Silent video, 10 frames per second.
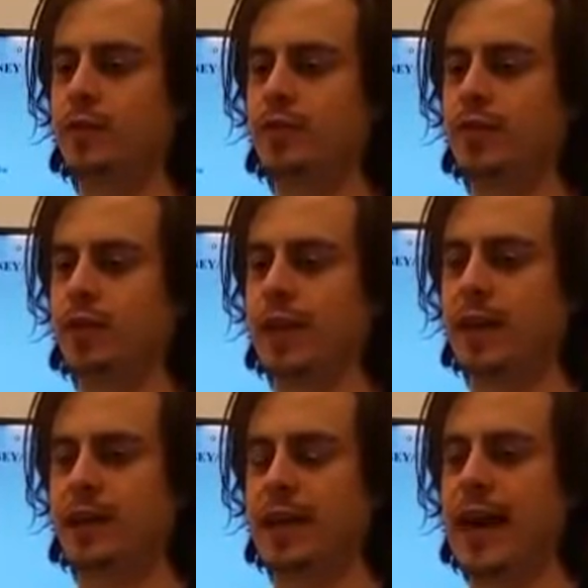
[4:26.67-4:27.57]
just click
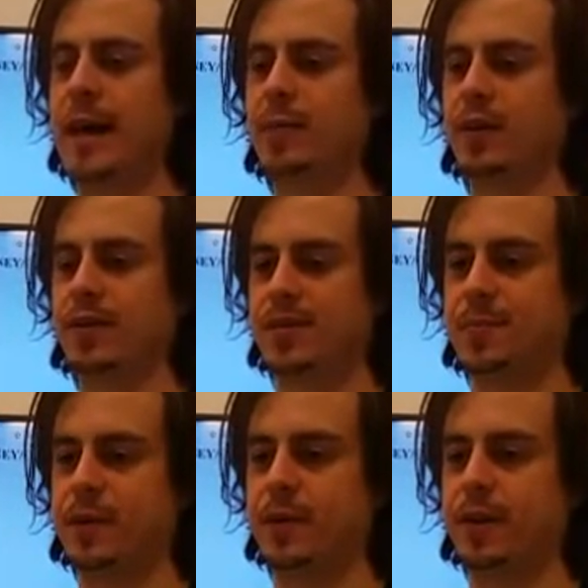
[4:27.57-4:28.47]
on the capitalism
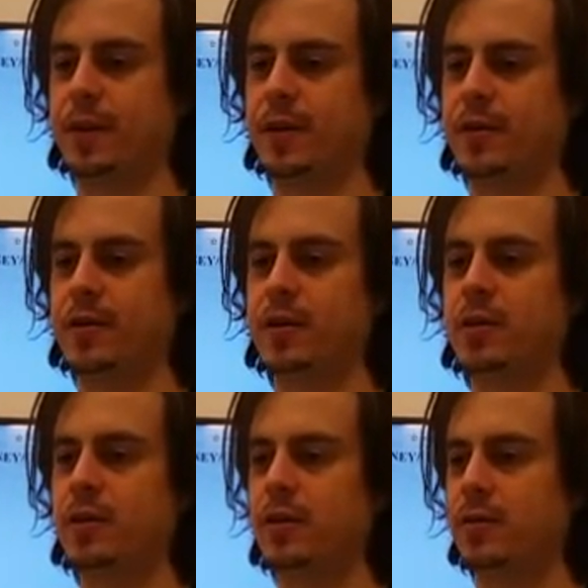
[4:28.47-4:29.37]
part here.
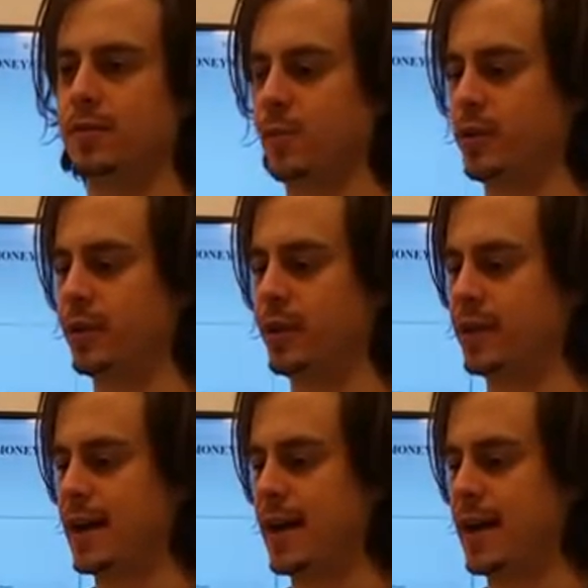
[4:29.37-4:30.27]
There's one little
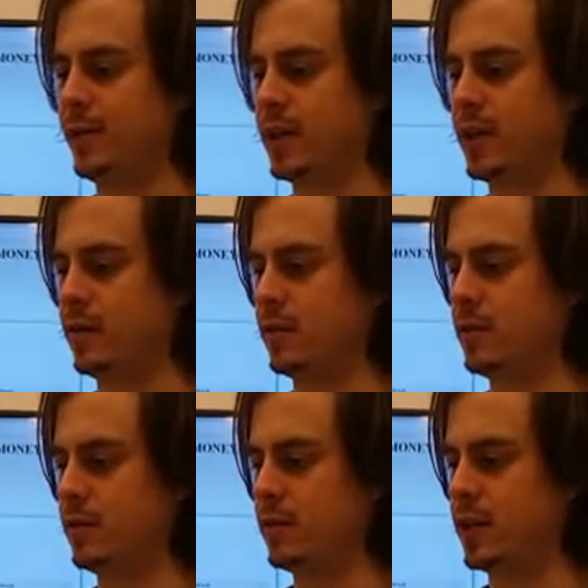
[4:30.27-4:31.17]
document,
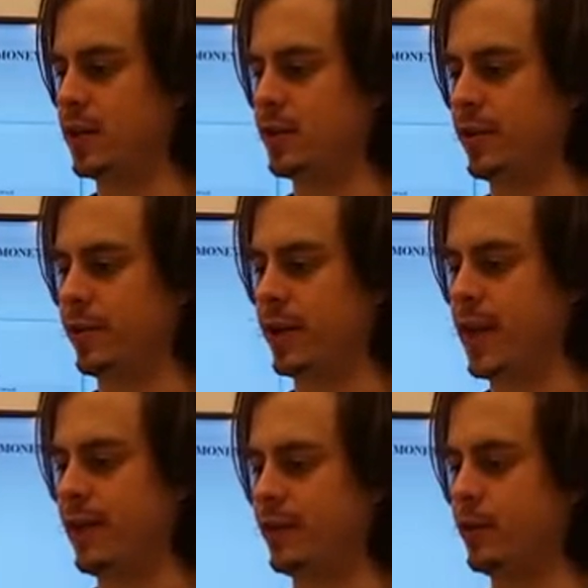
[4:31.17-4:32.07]
actually I already
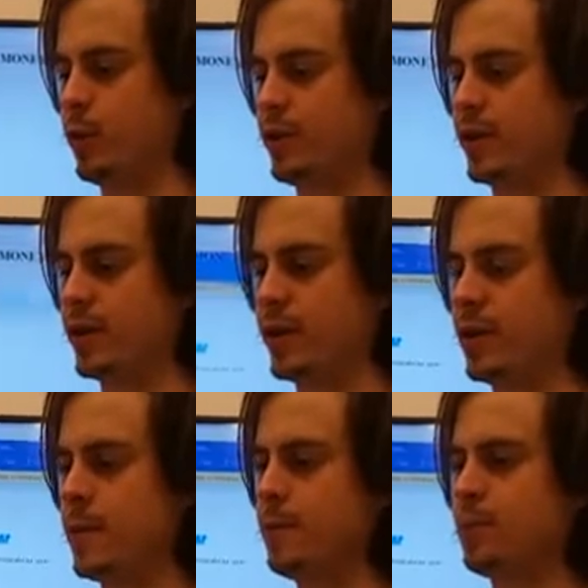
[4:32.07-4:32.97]
have it open,
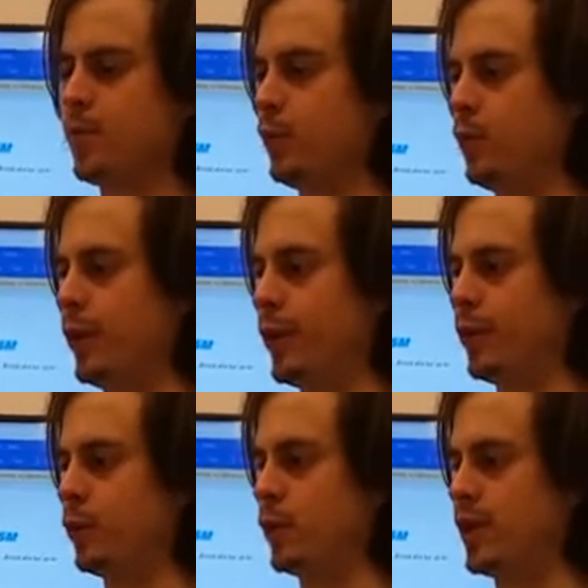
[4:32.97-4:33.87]

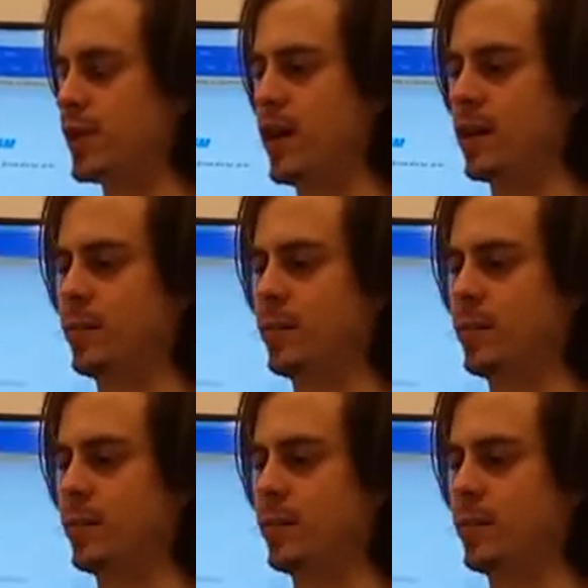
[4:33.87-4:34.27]
where we just